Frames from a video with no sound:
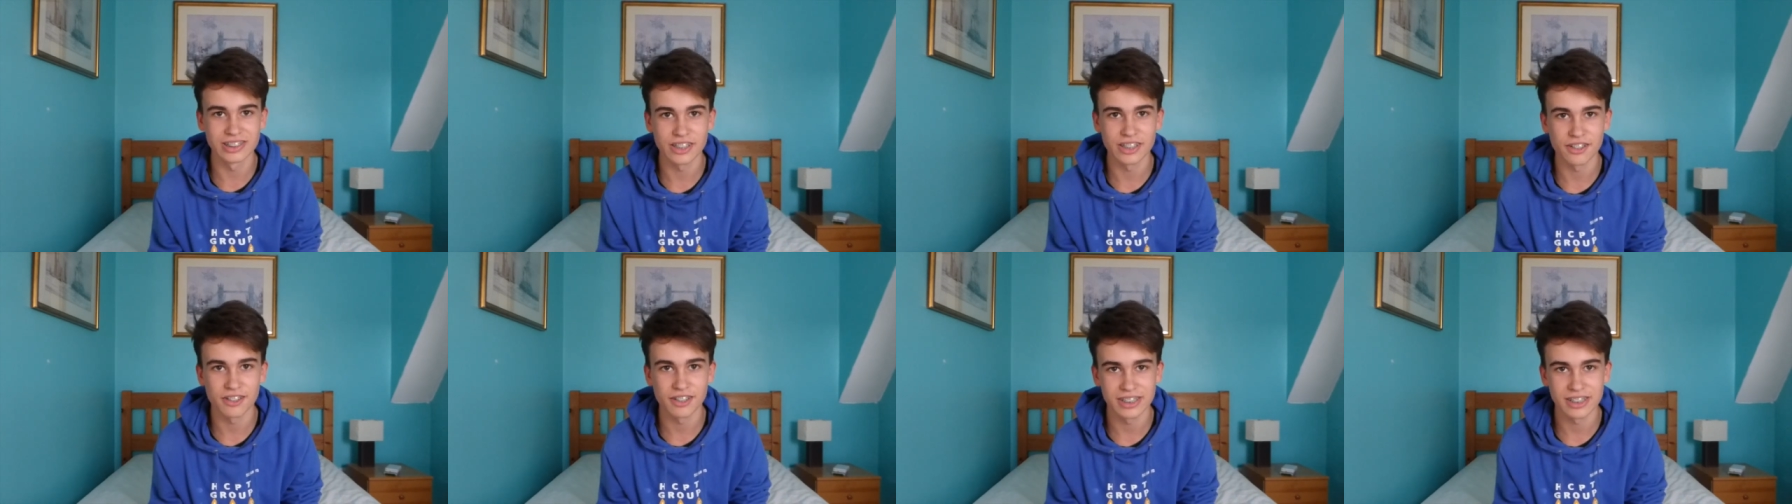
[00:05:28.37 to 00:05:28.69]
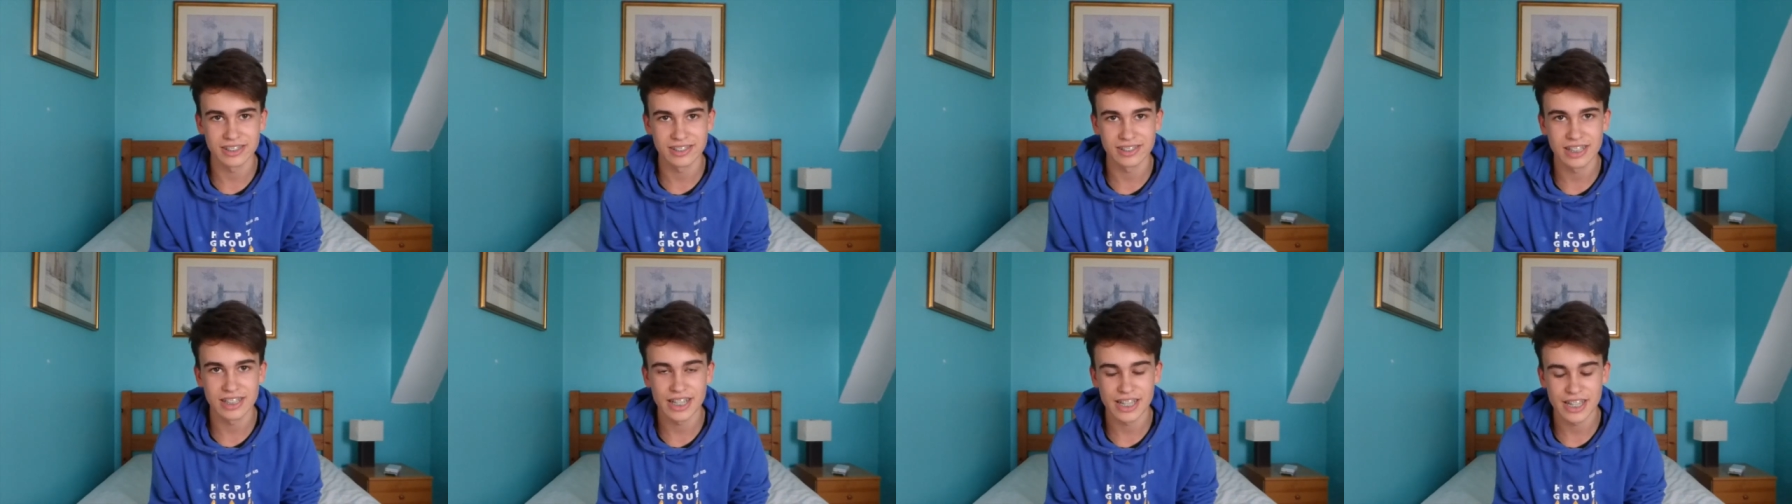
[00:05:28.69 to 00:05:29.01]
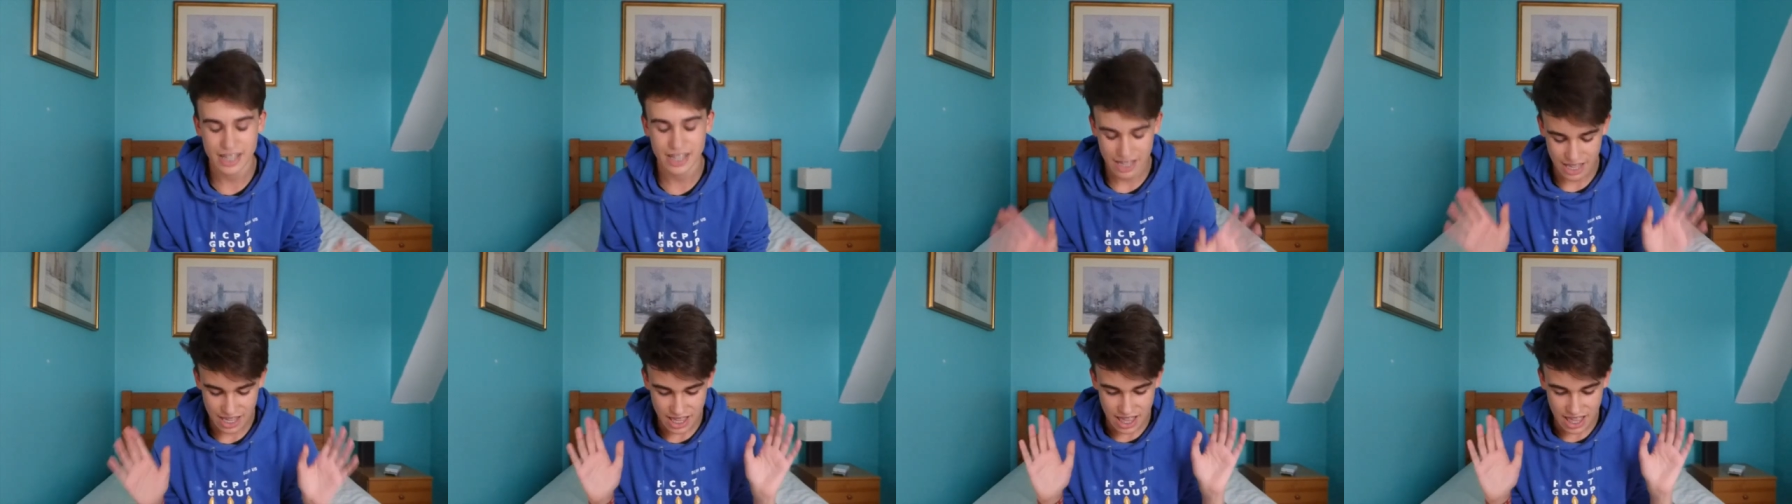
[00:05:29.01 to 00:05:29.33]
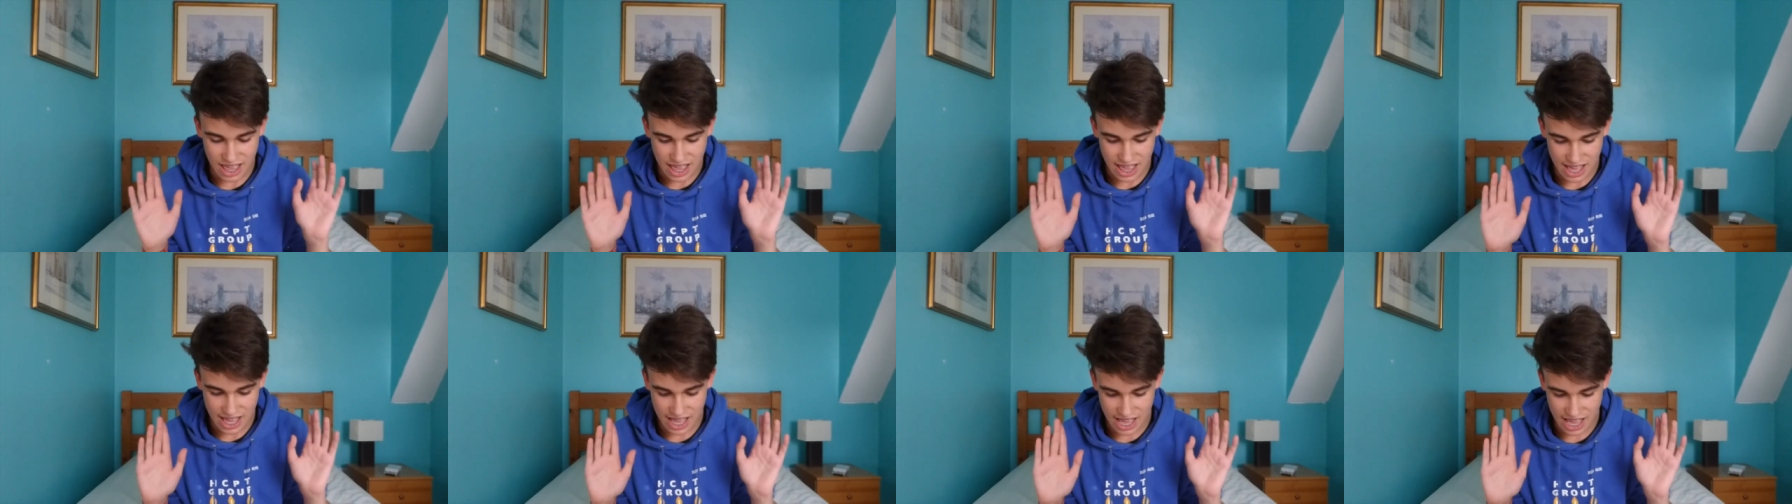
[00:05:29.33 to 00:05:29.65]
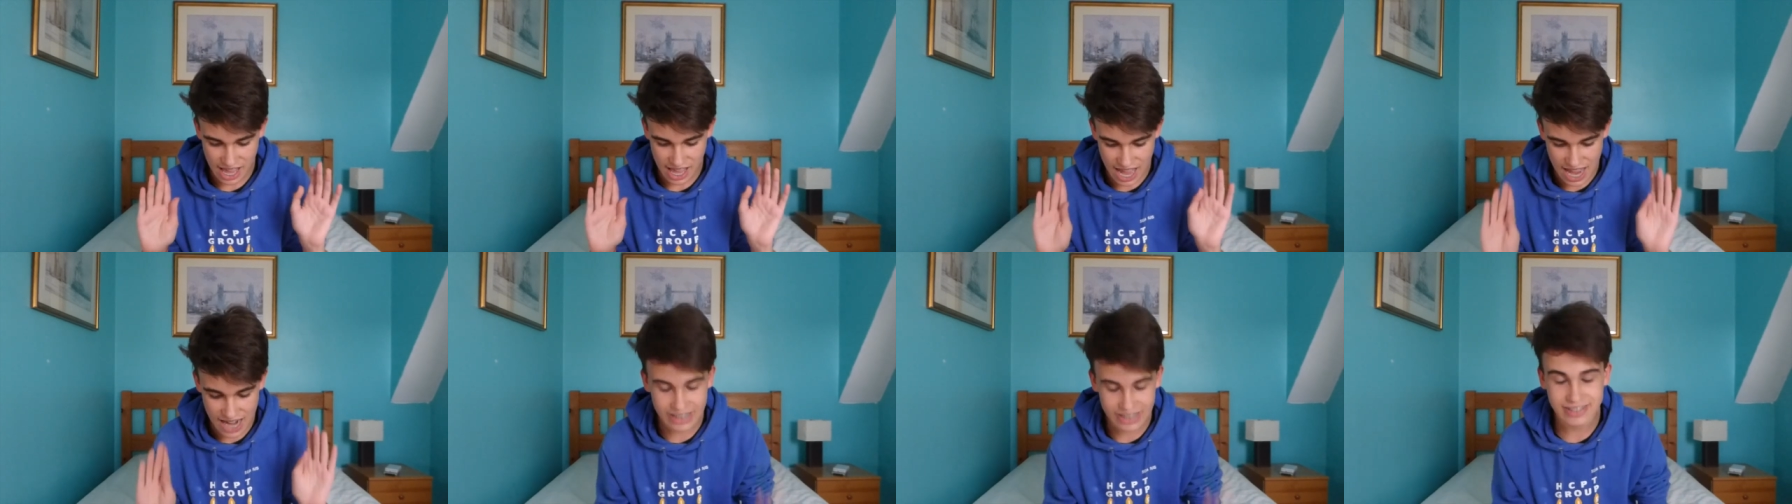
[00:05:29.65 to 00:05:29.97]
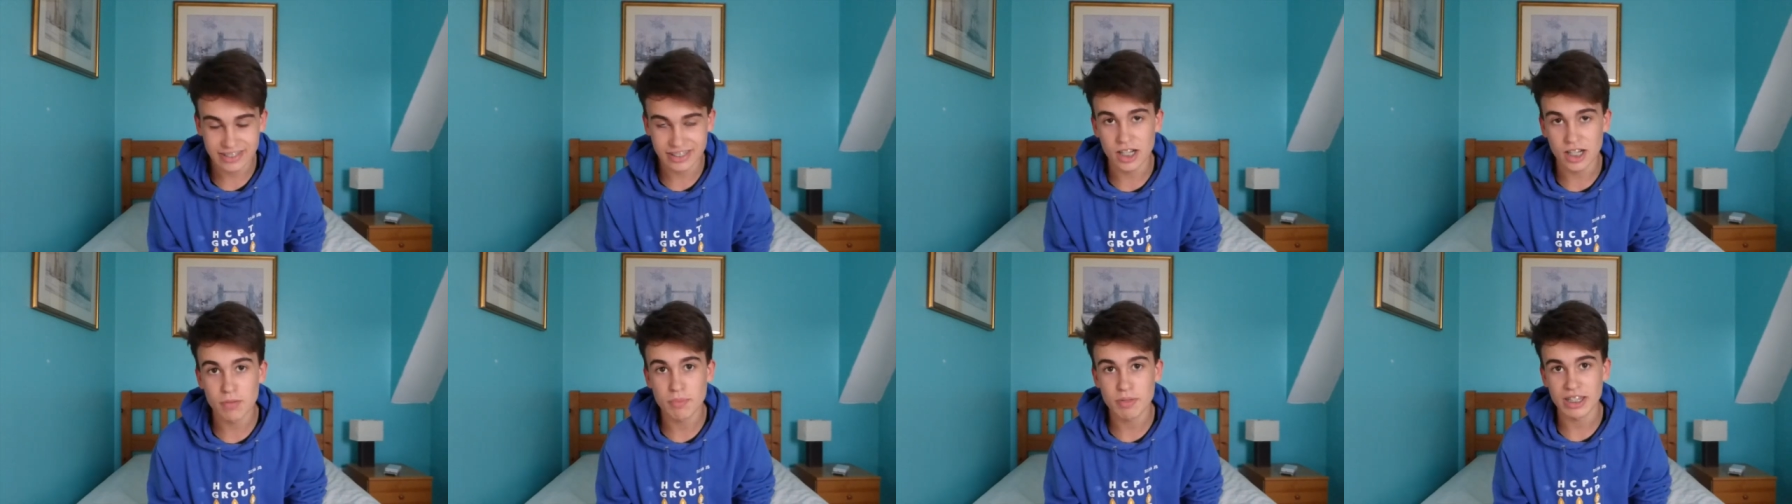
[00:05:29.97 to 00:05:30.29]
seriously and
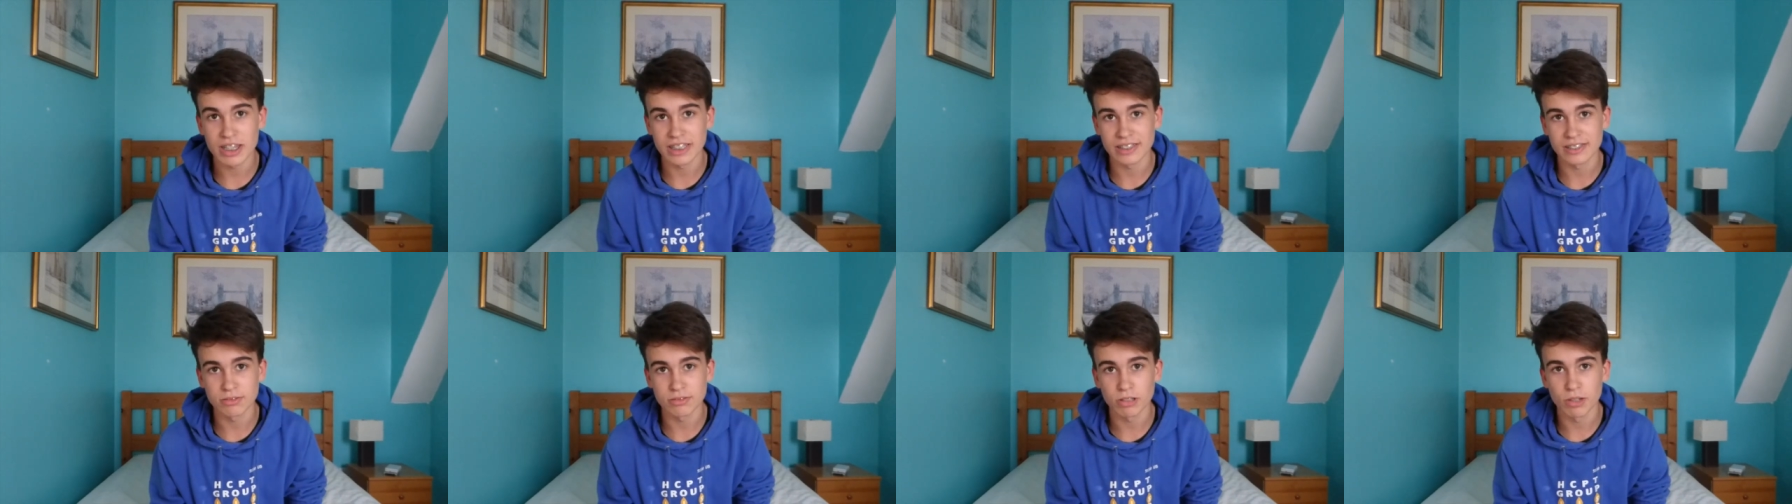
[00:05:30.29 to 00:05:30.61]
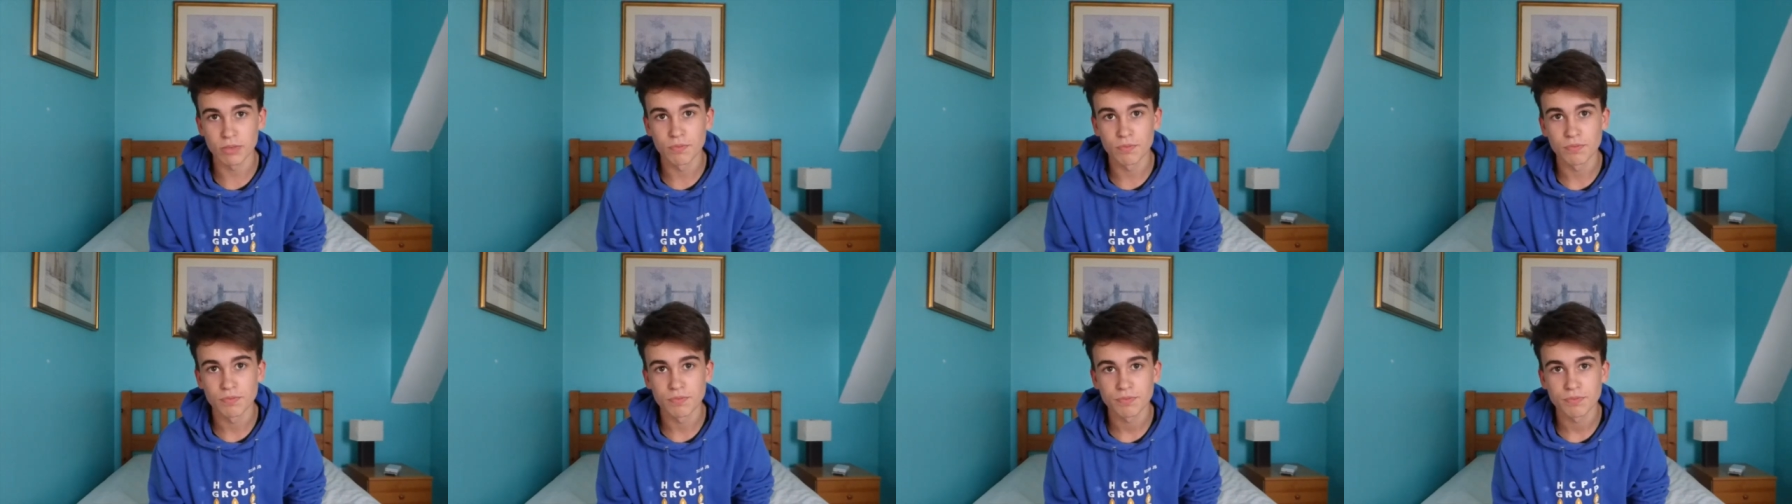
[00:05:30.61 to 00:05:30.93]
it's going to be this one.